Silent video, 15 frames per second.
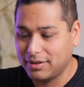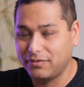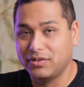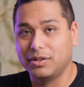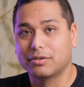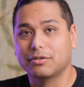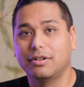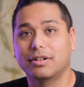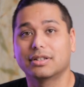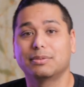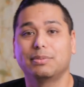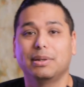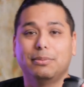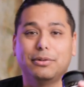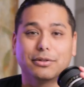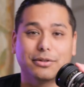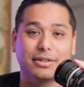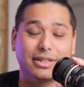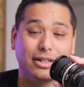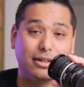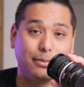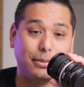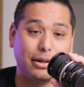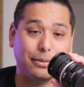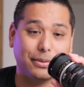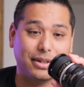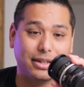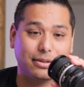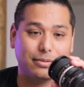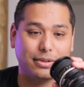Viltrox speed booster sitting on the bottom of
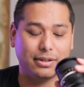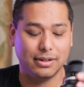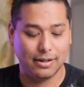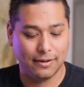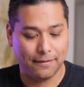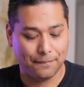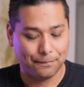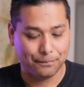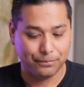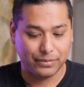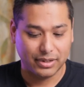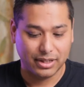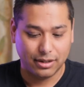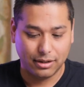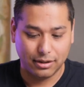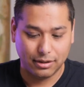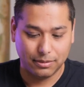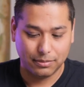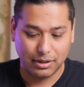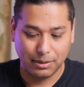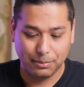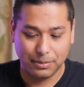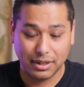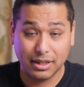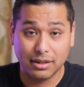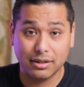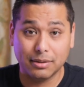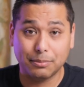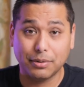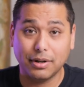this one. I'm
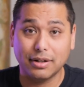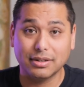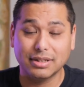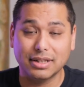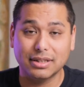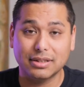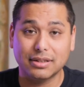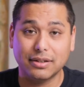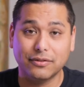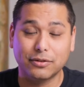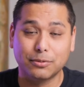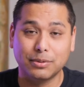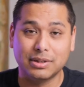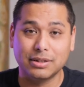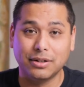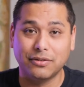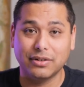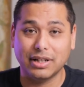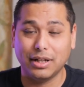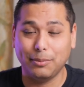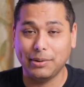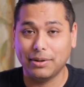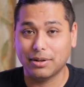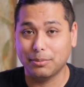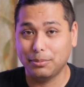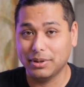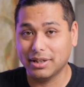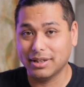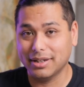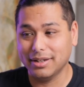in the process of switching over to L-mount
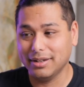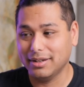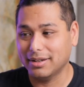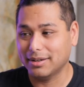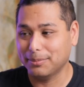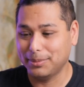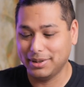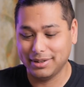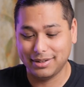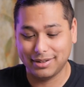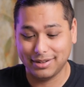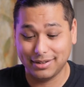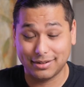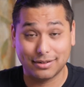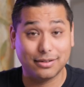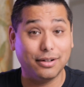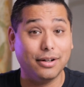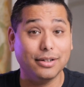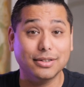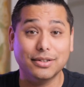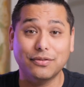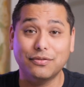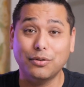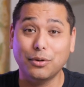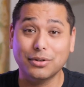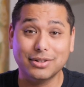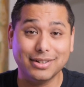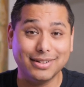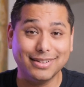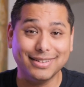completely, but it costs a
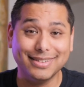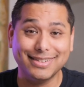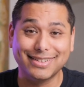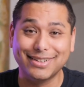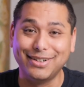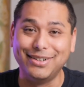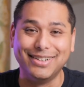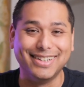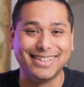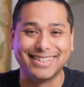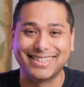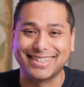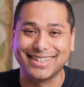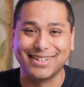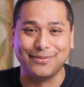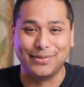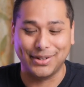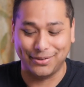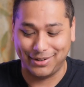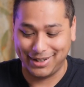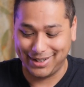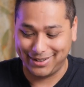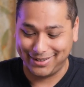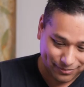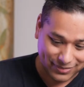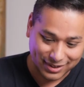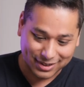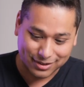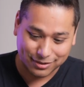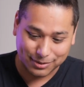fortune, so it's gonna be a while.
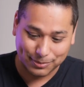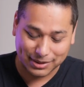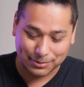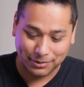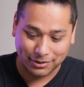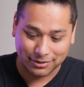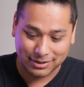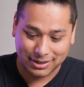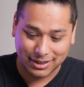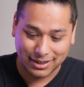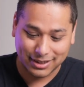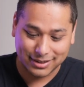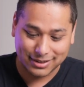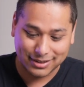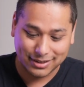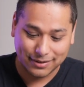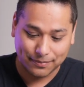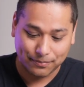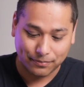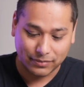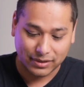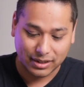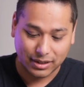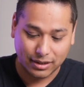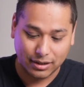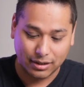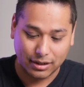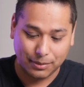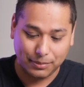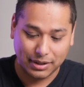So it's a bit smaller in size.
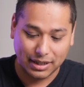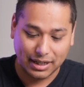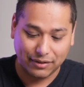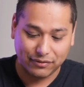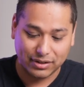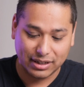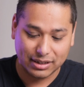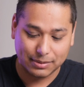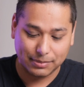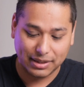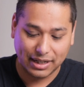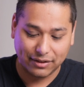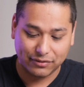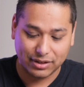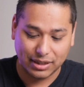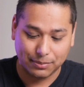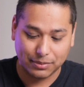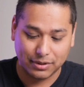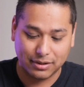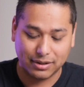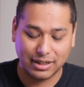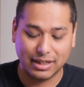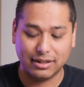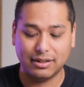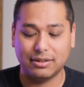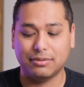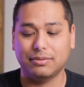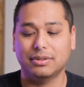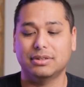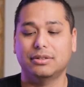I might have to get some gap tape. Oh yeah,
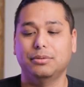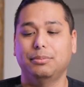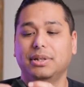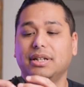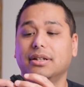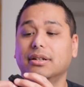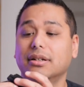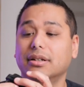this one's too big.